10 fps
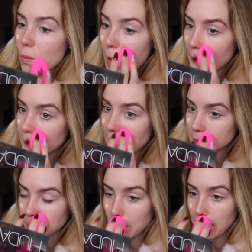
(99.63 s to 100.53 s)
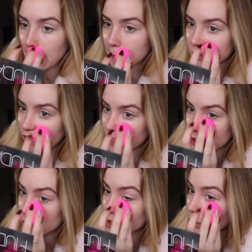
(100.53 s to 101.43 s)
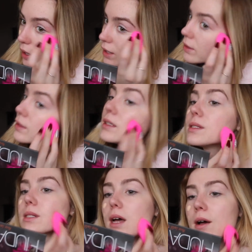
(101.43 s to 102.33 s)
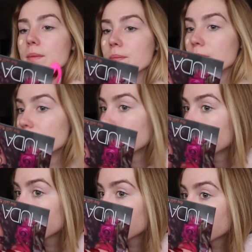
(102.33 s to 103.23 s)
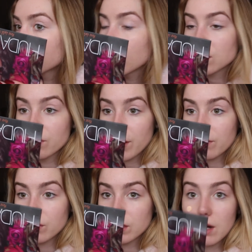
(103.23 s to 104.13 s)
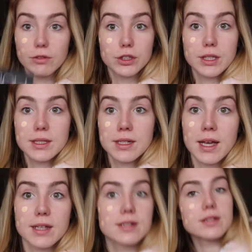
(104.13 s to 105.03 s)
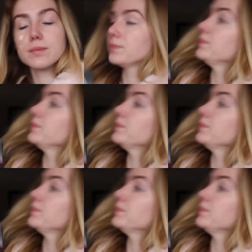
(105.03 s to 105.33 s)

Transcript: Wow, it has a really nice finish to it. It's that's very full coverage. That's nice.